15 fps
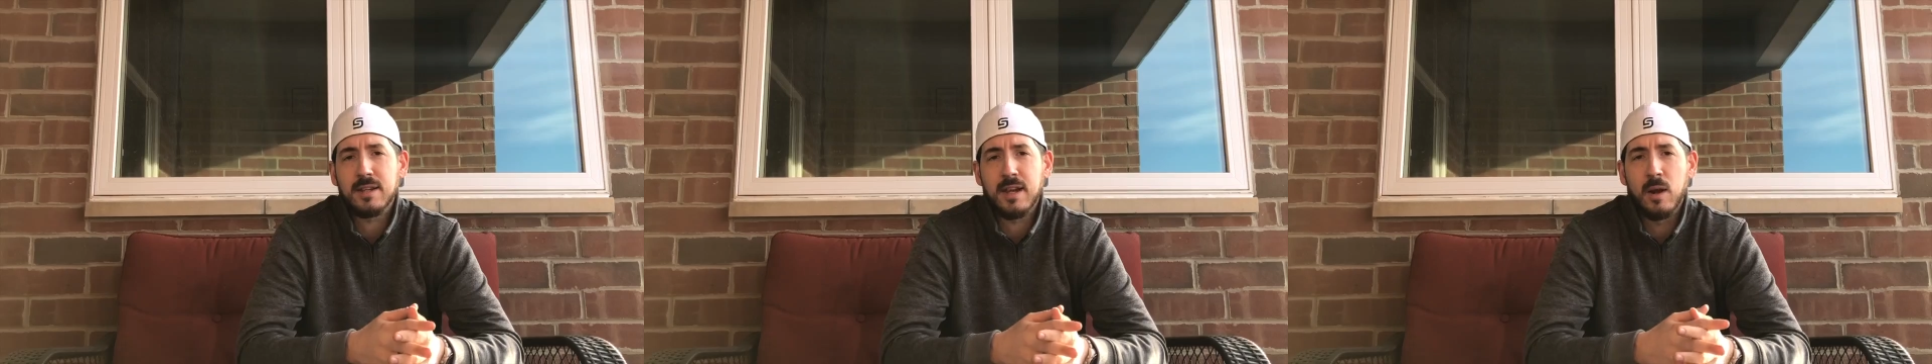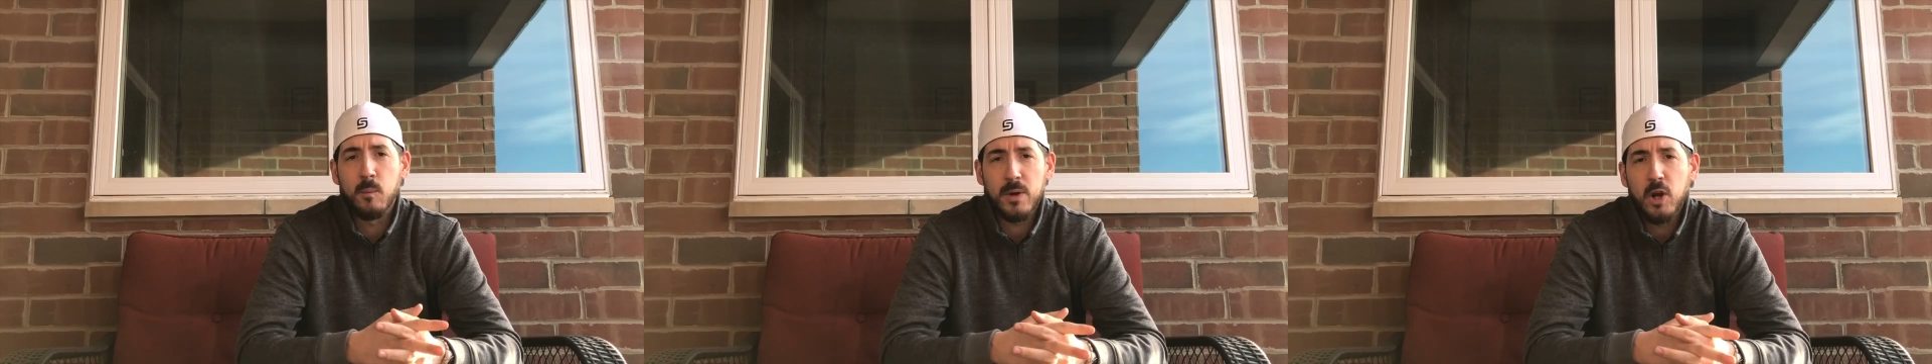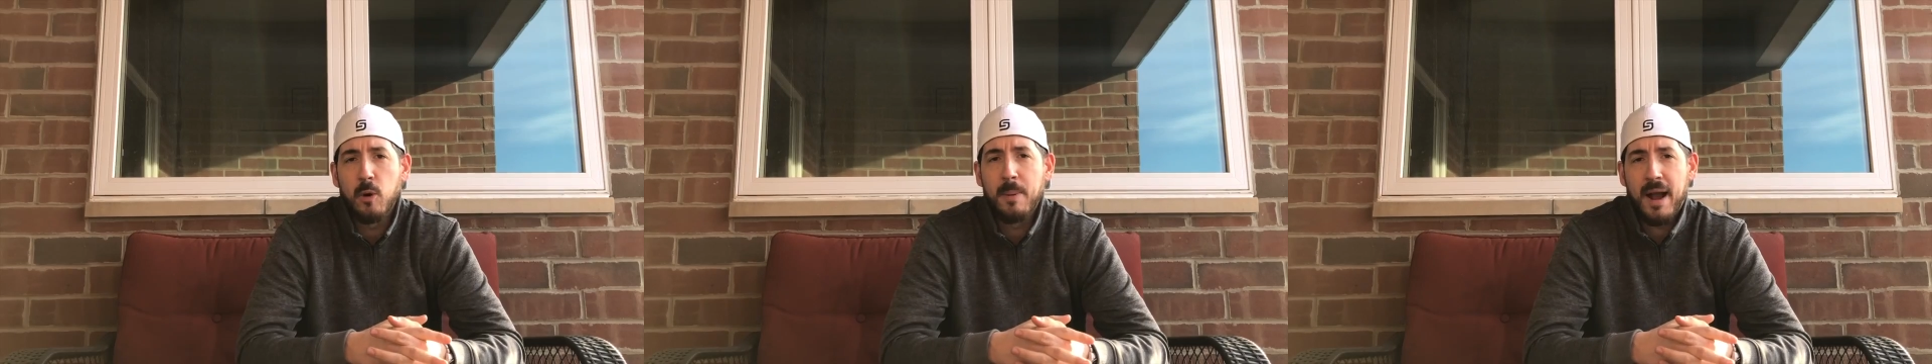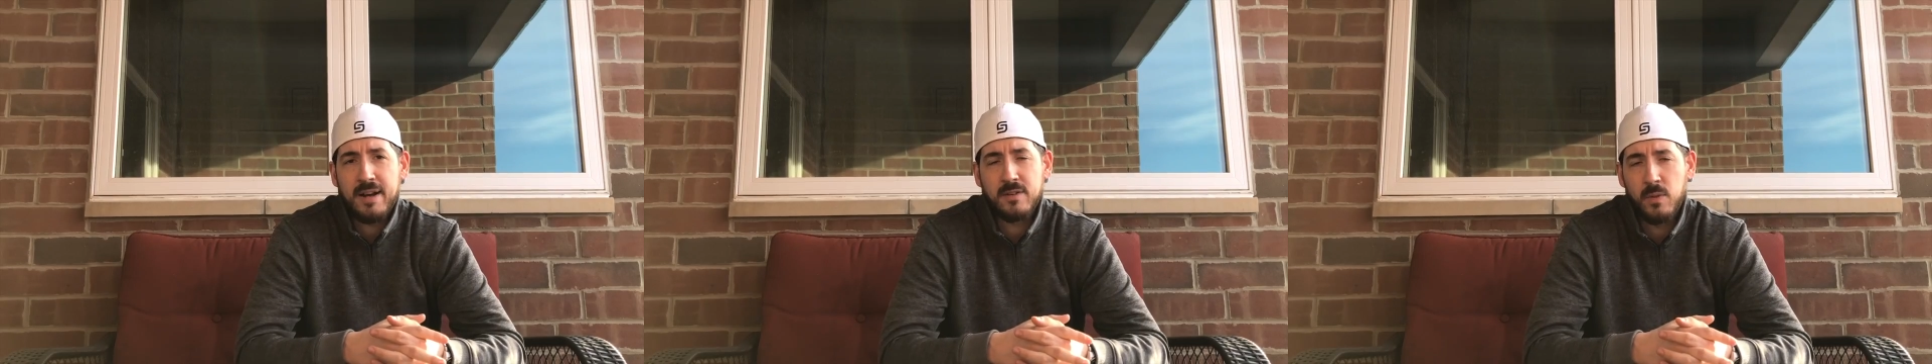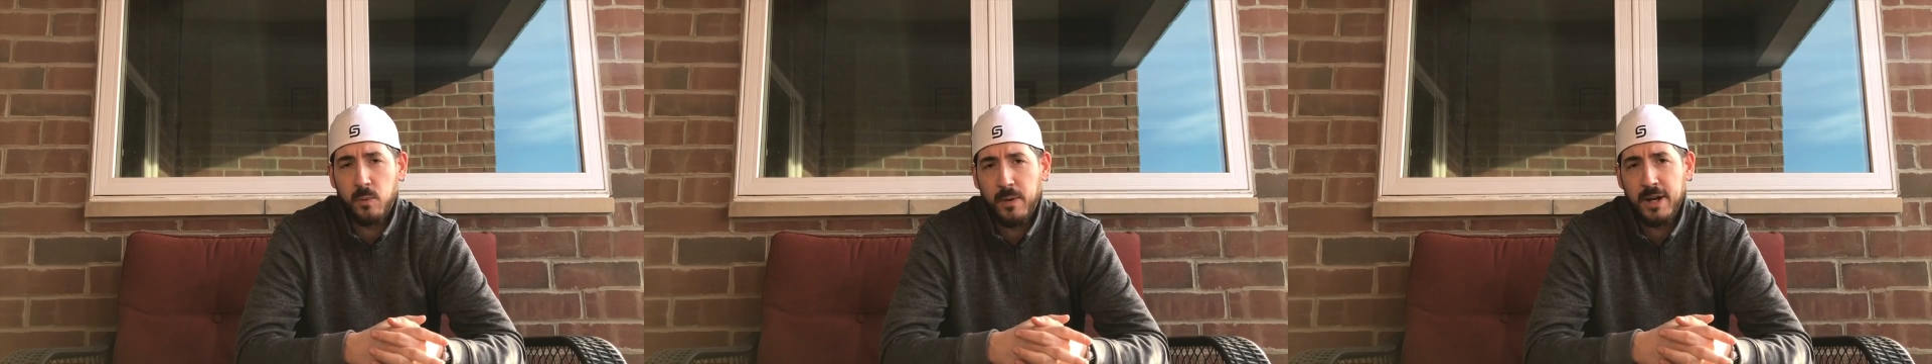can we go back
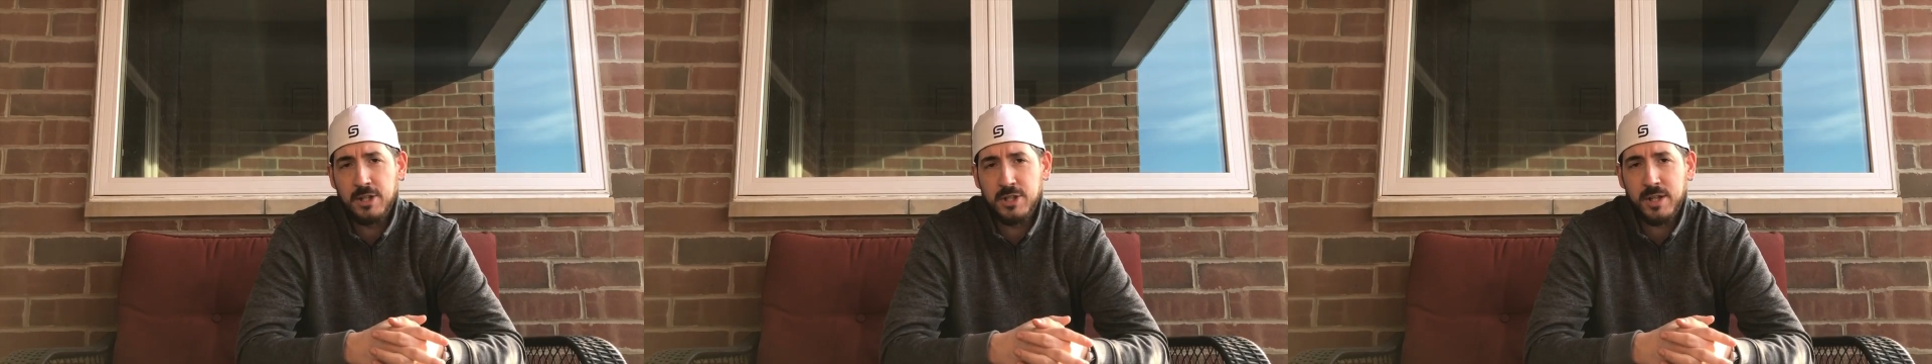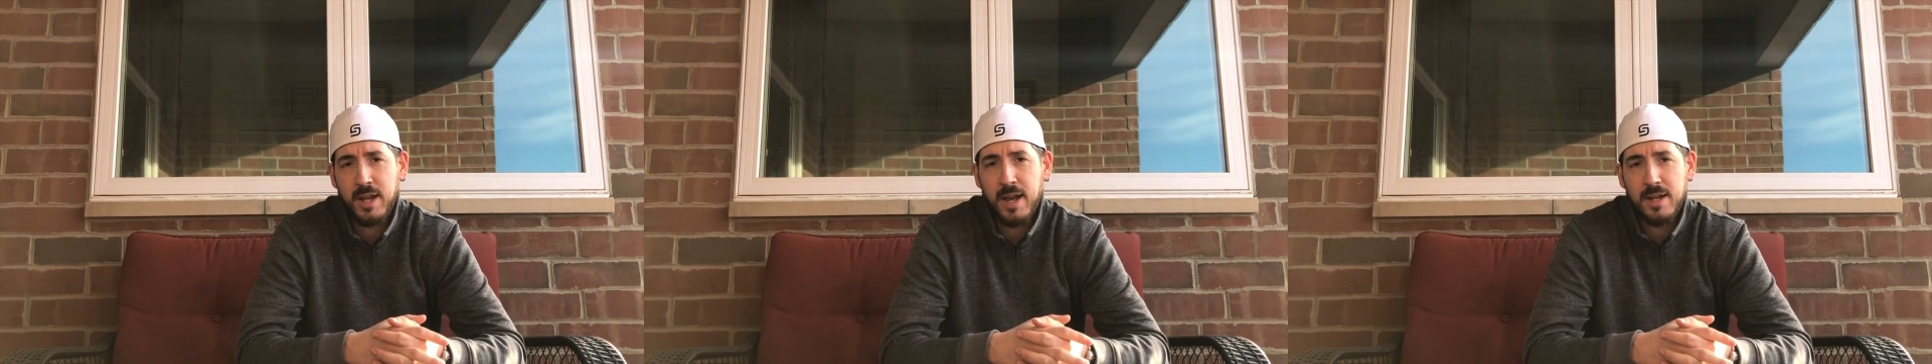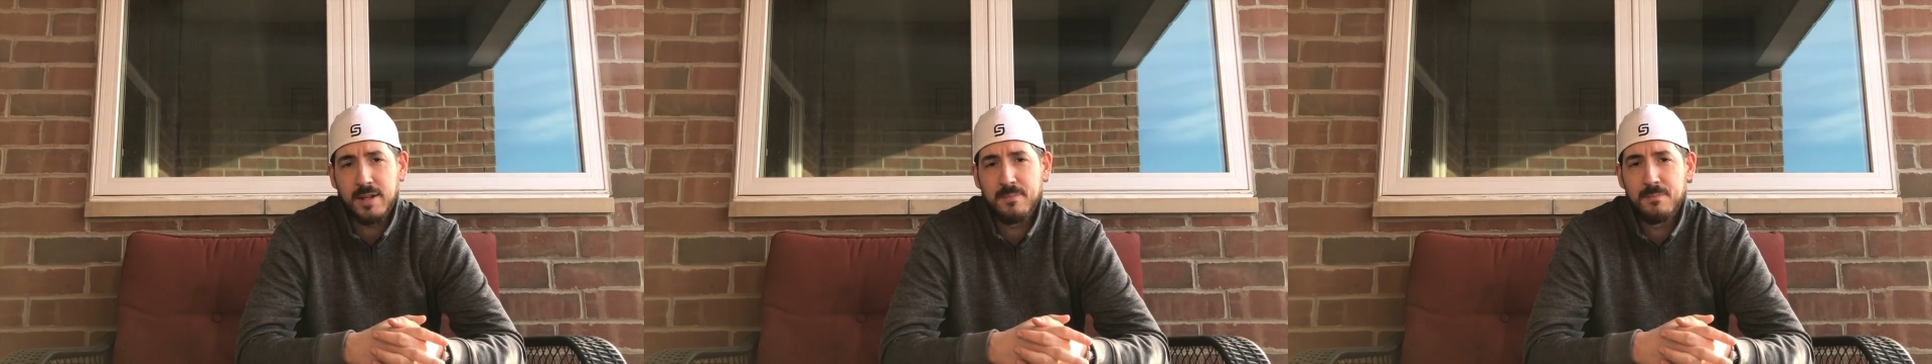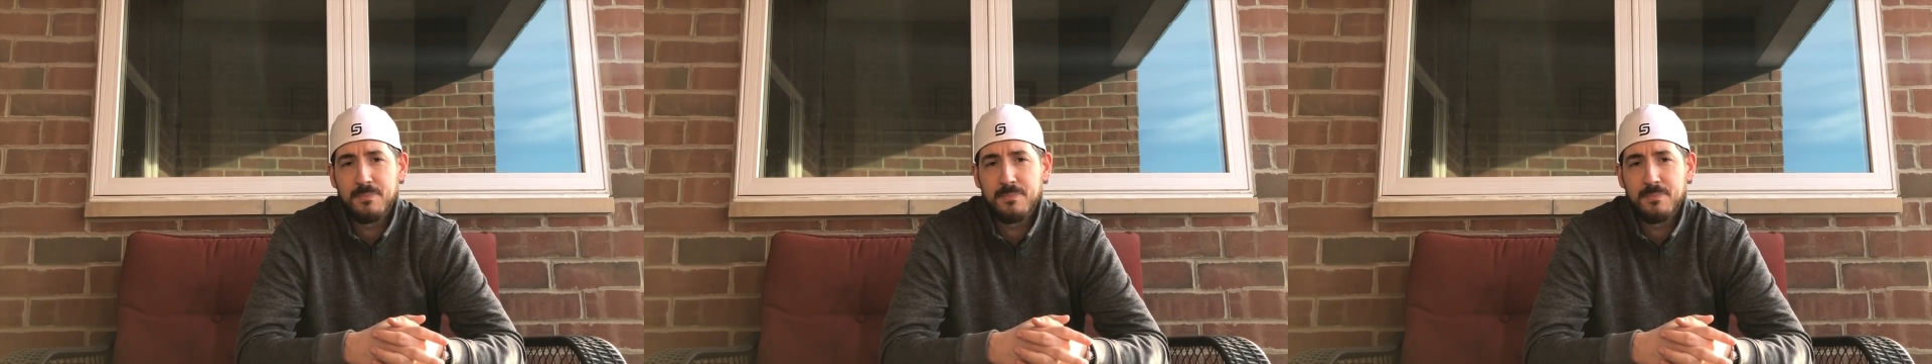to the range again?